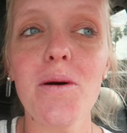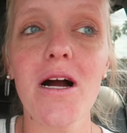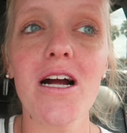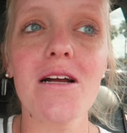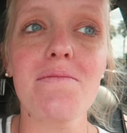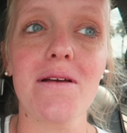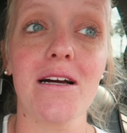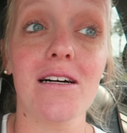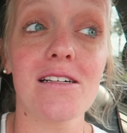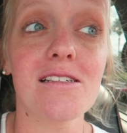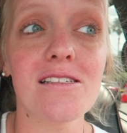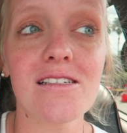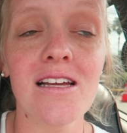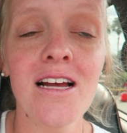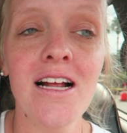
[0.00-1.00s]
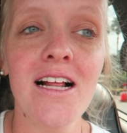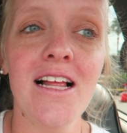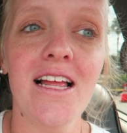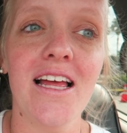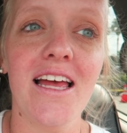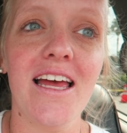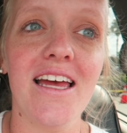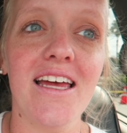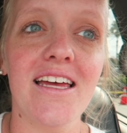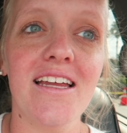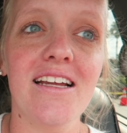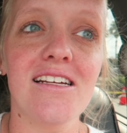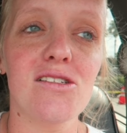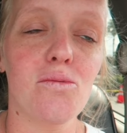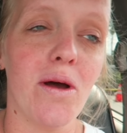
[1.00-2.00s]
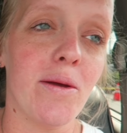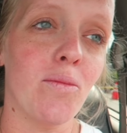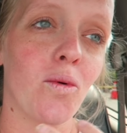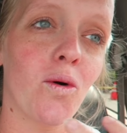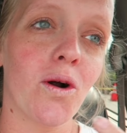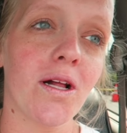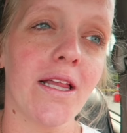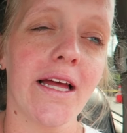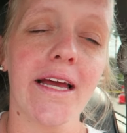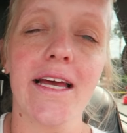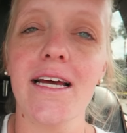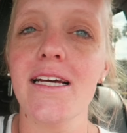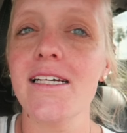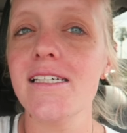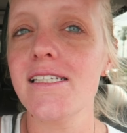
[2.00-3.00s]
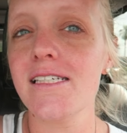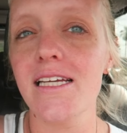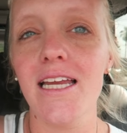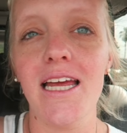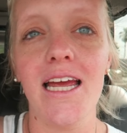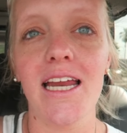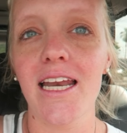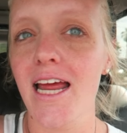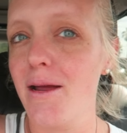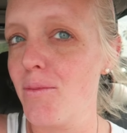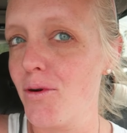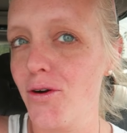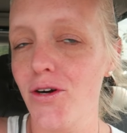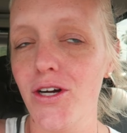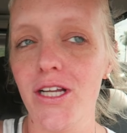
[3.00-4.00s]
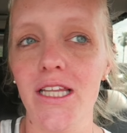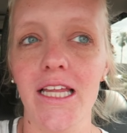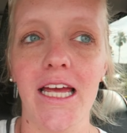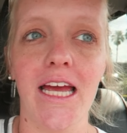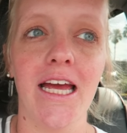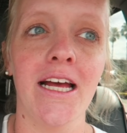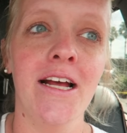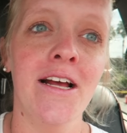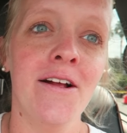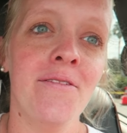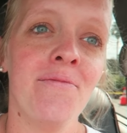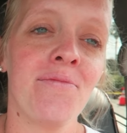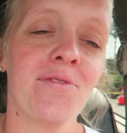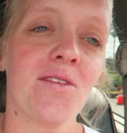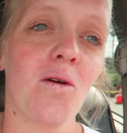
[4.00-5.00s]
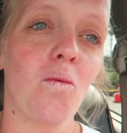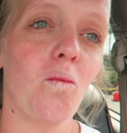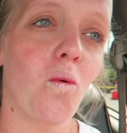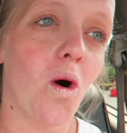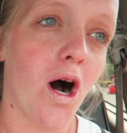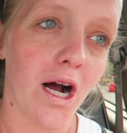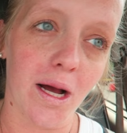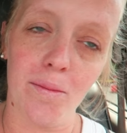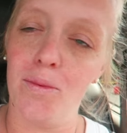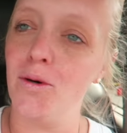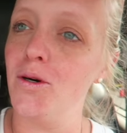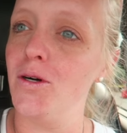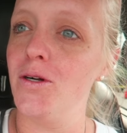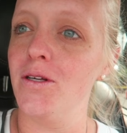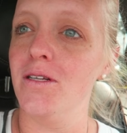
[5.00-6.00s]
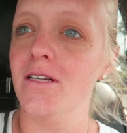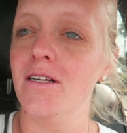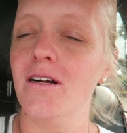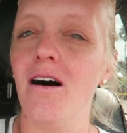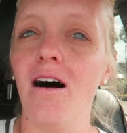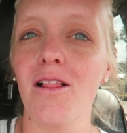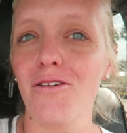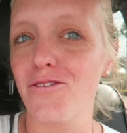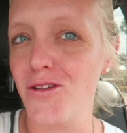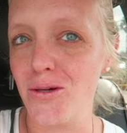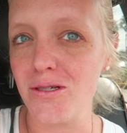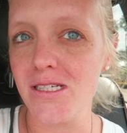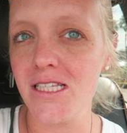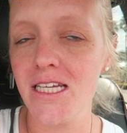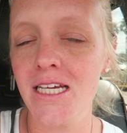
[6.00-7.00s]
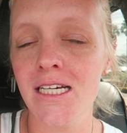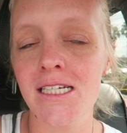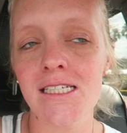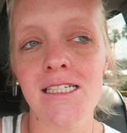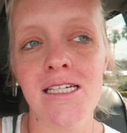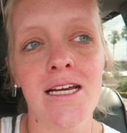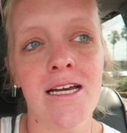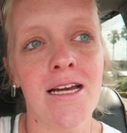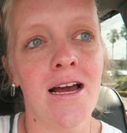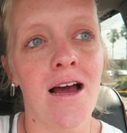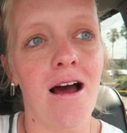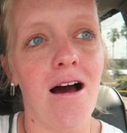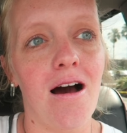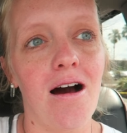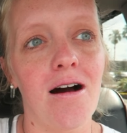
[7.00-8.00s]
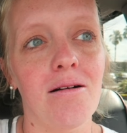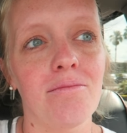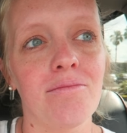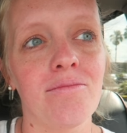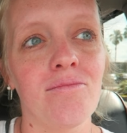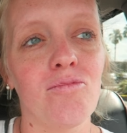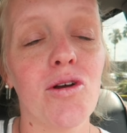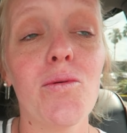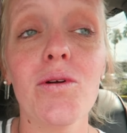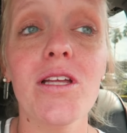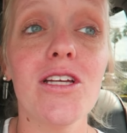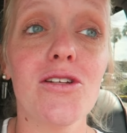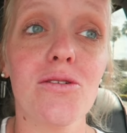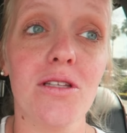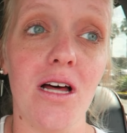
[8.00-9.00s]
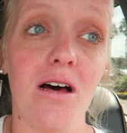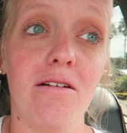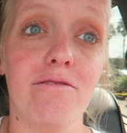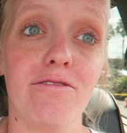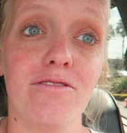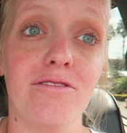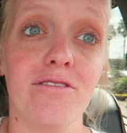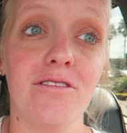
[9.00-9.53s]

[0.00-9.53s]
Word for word: Park because It is way more like city, neighborhoodly, walkable, all of those things. Um, we really do love